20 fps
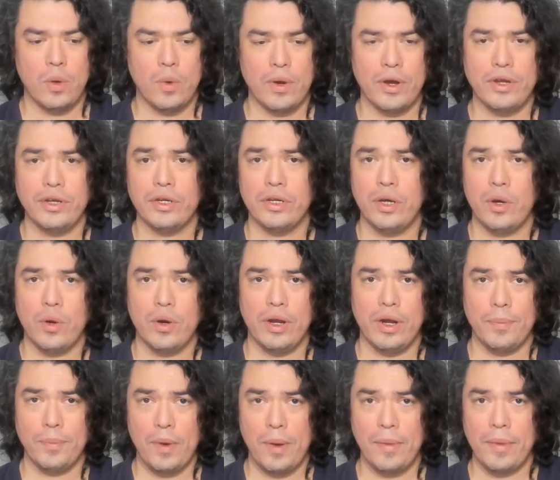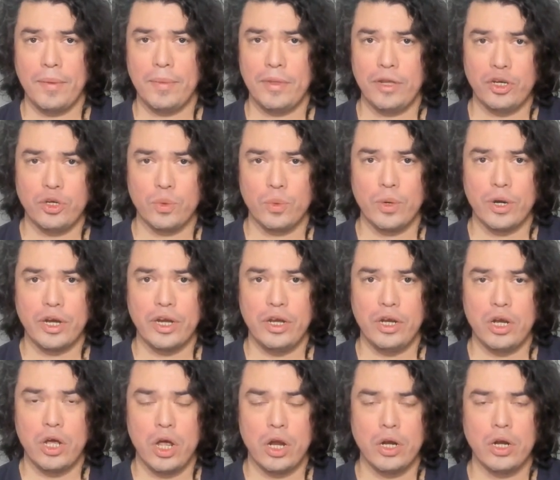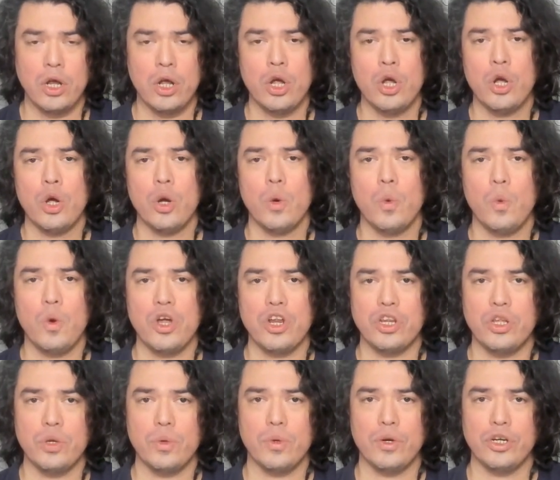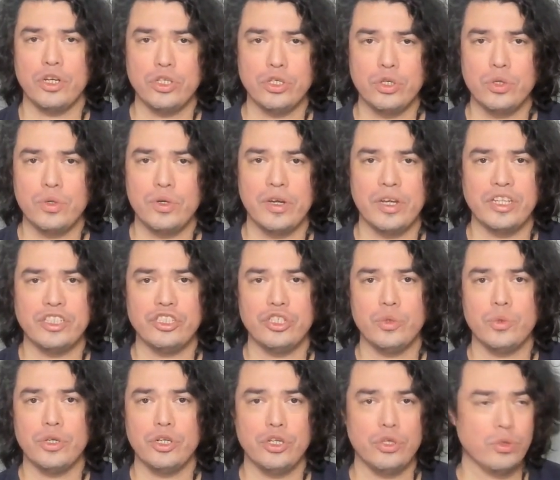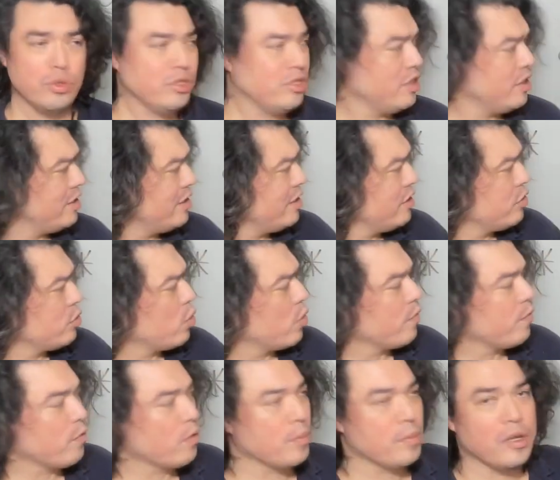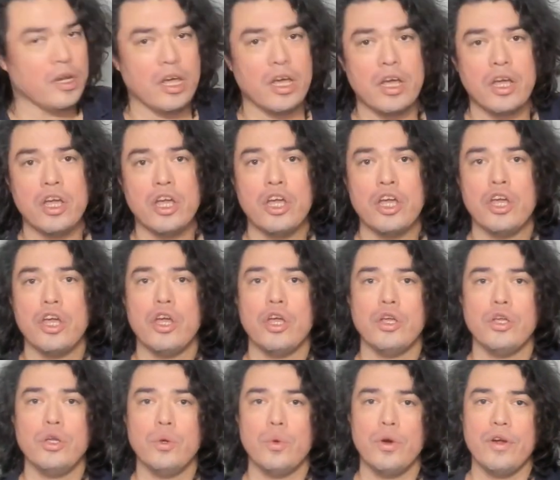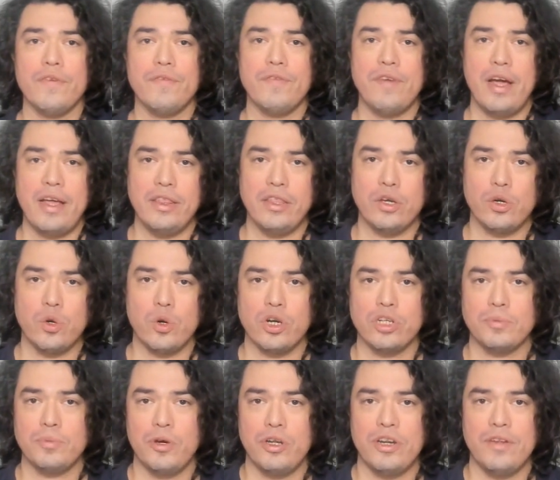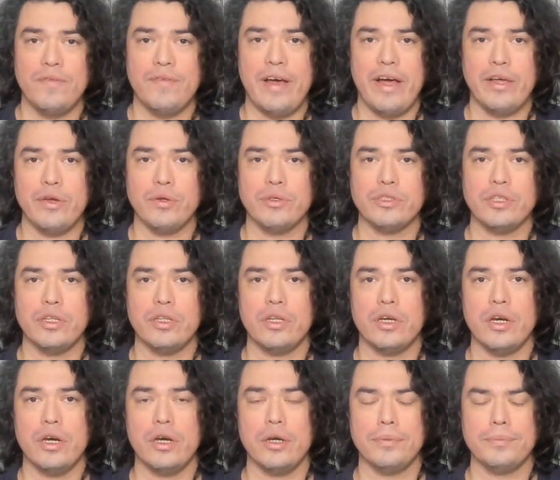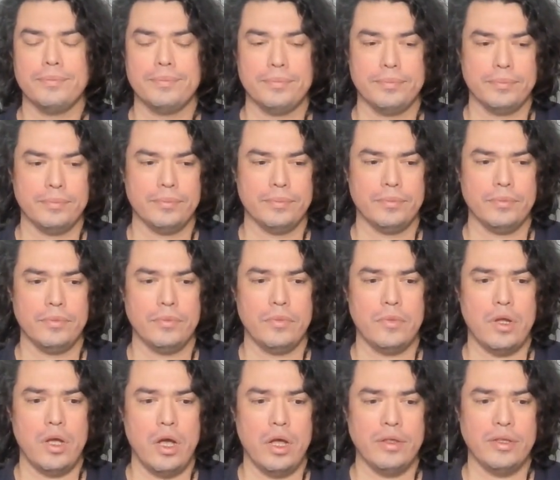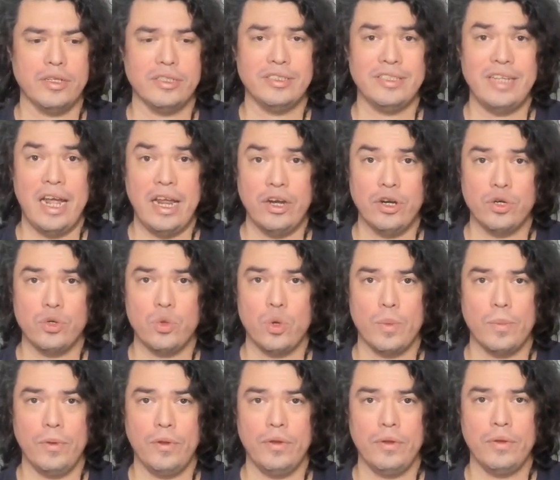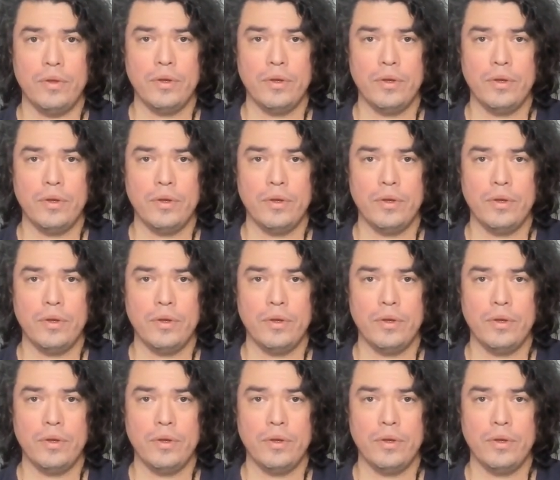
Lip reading: in a problem that you're working on, what you would do is you would use the z-score formula. You would find the corresponding values on the standard normal,